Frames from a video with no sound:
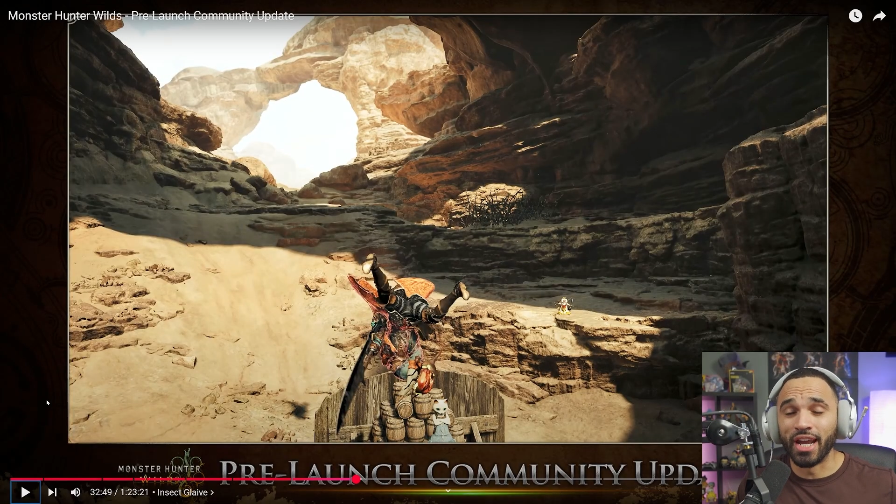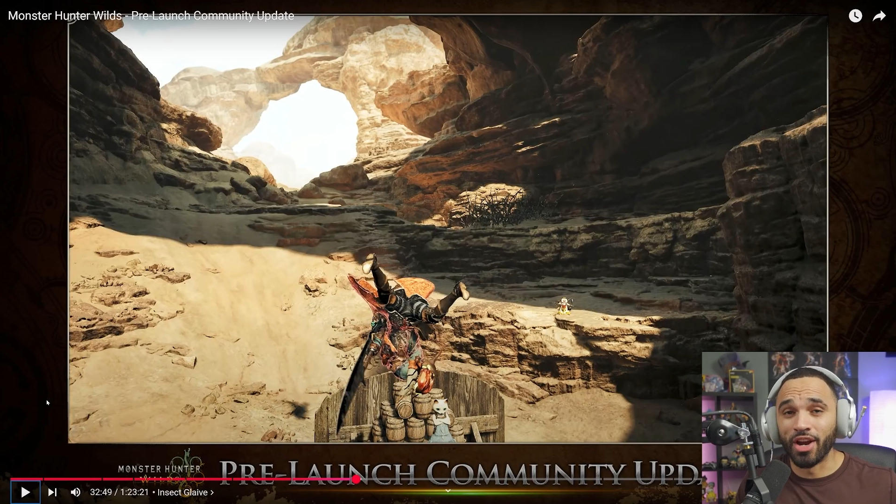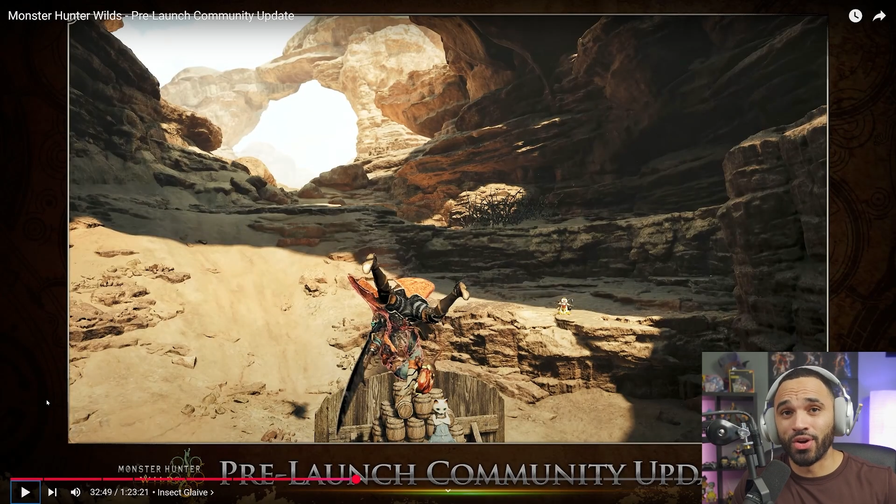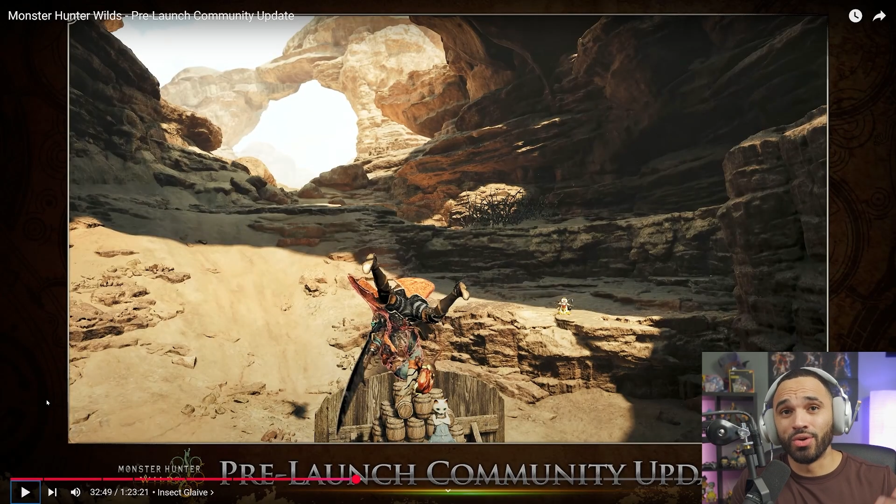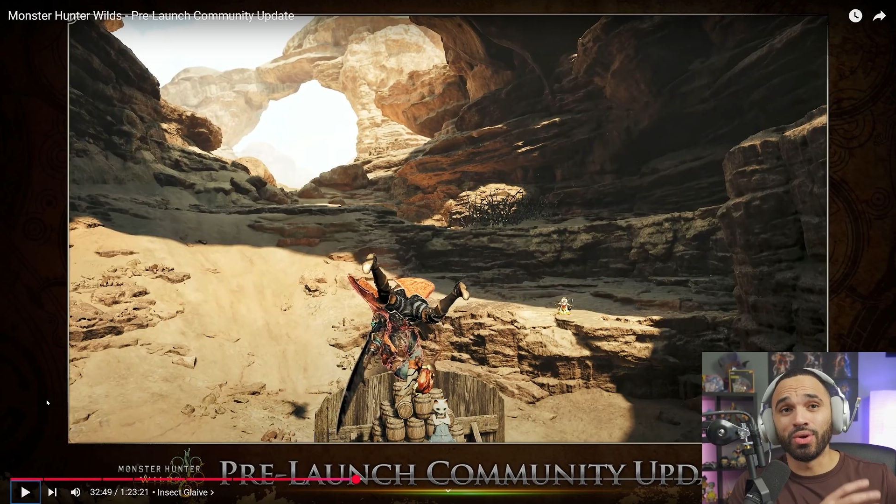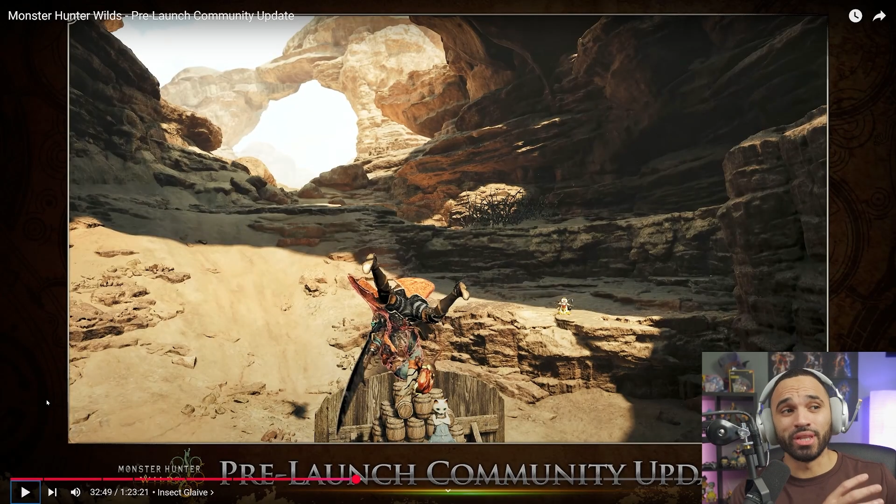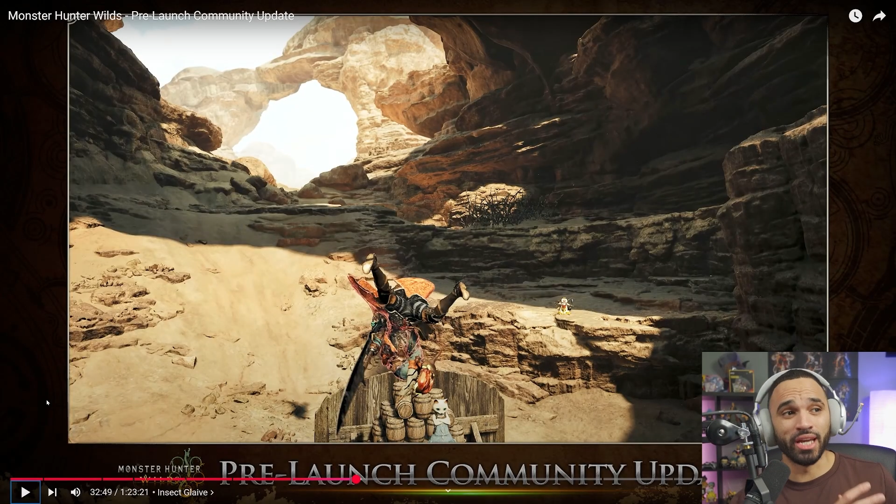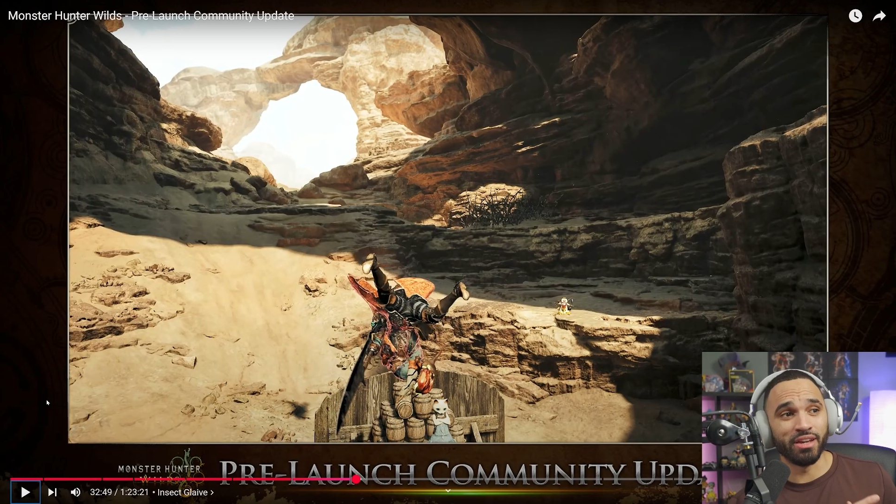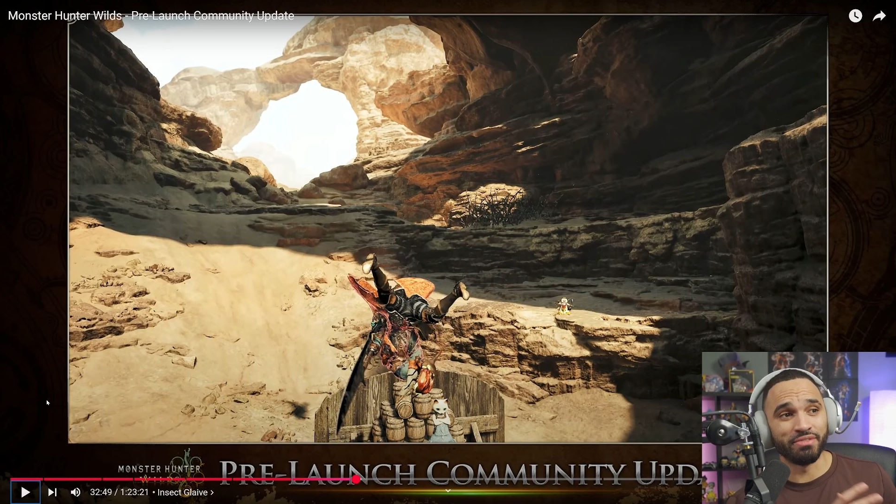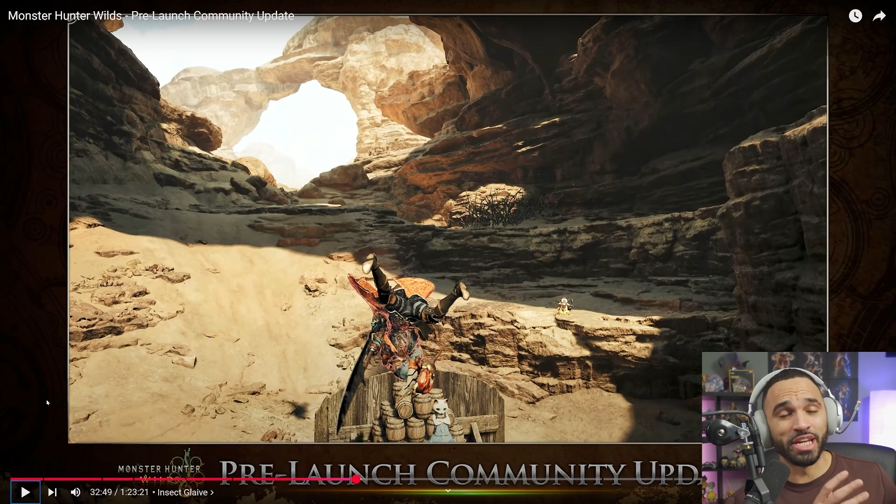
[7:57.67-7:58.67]
Aerial
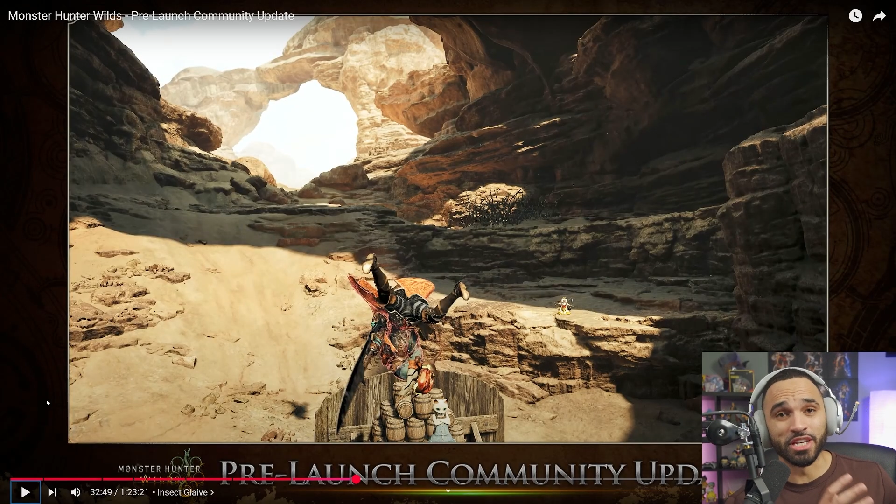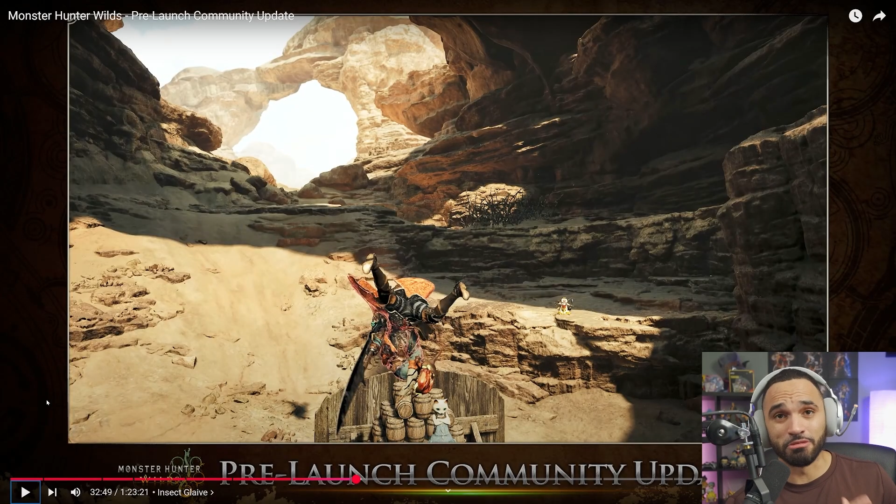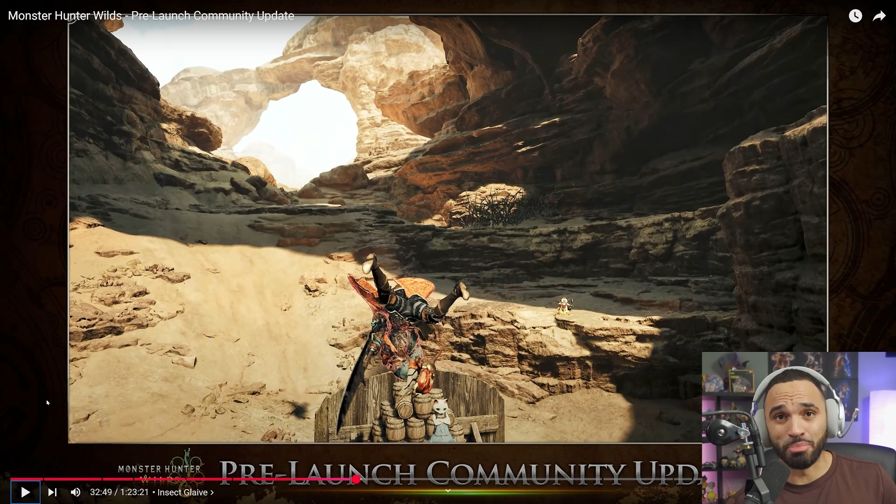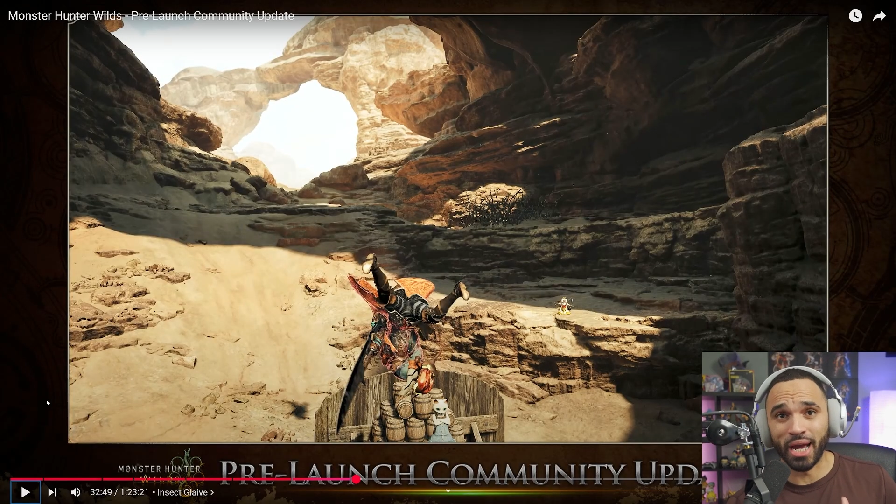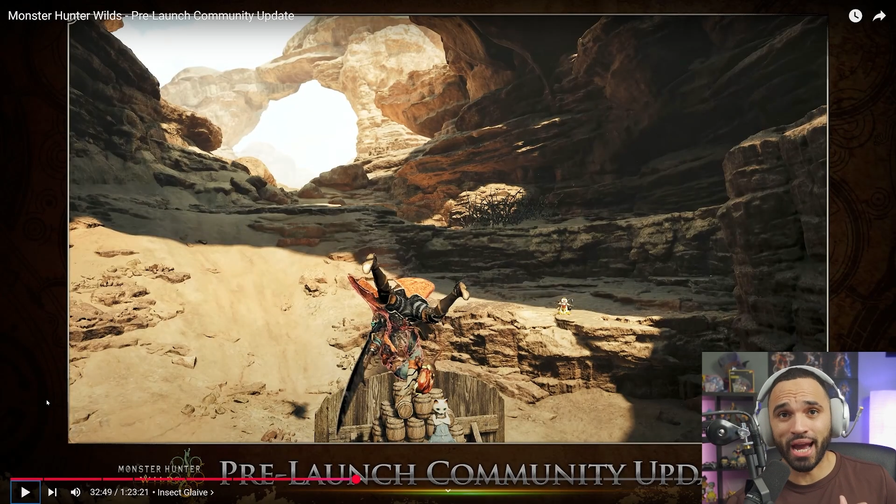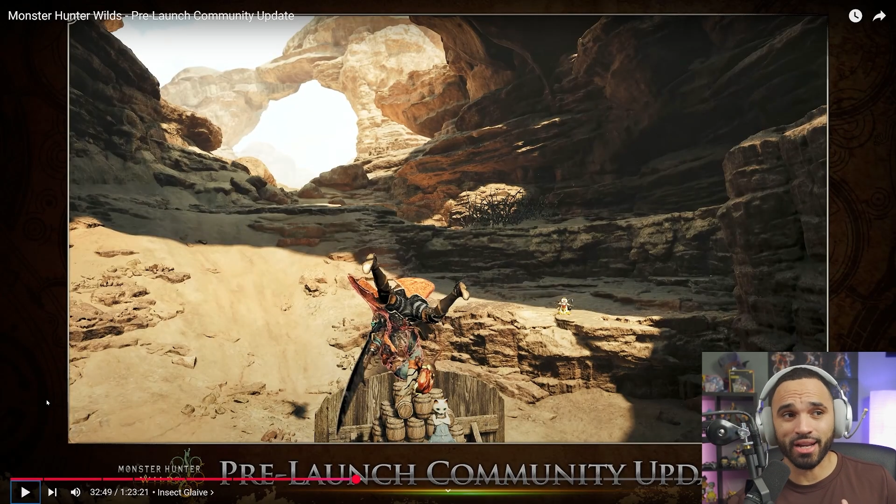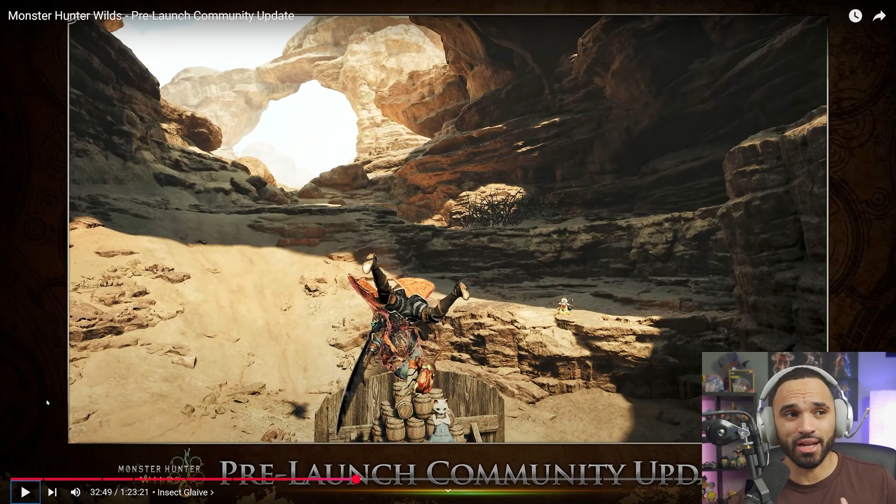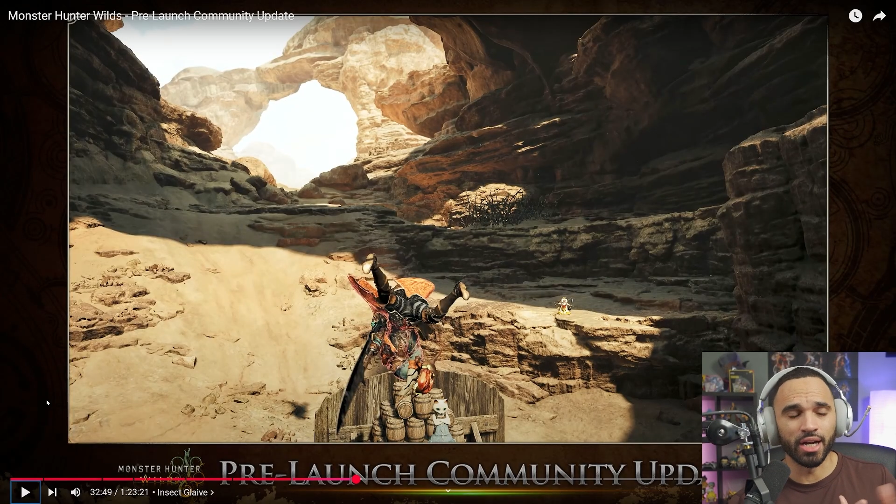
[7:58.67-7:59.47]
Glaive is back.